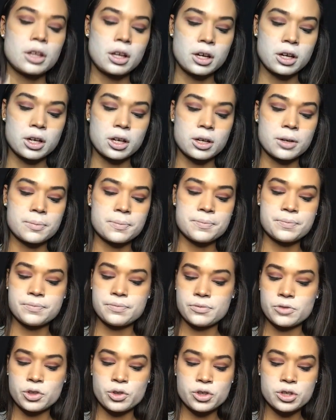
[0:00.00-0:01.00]

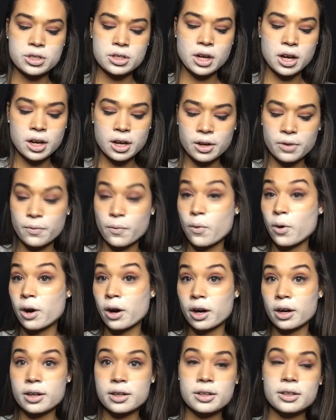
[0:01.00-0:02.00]
Um, you just got out of
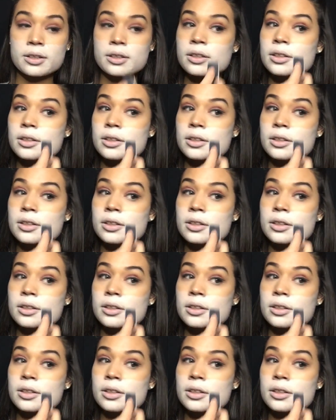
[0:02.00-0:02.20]
work